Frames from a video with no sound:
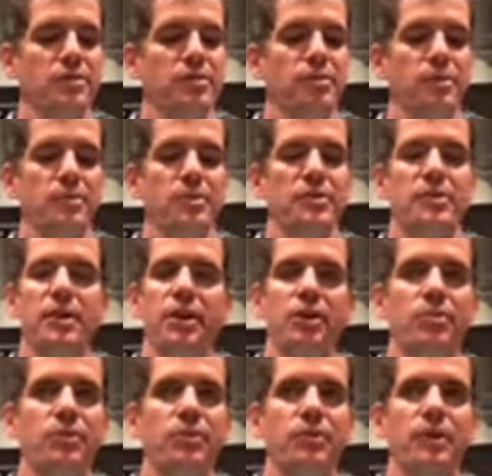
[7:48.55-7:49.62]
from this
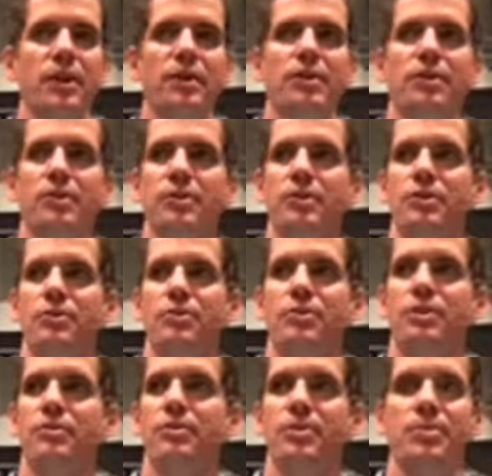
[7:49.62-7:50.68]
terrible thing called adultery,
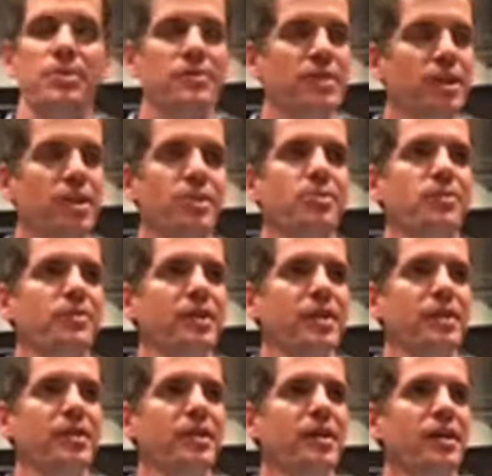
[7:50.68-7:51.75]
from this terrible thing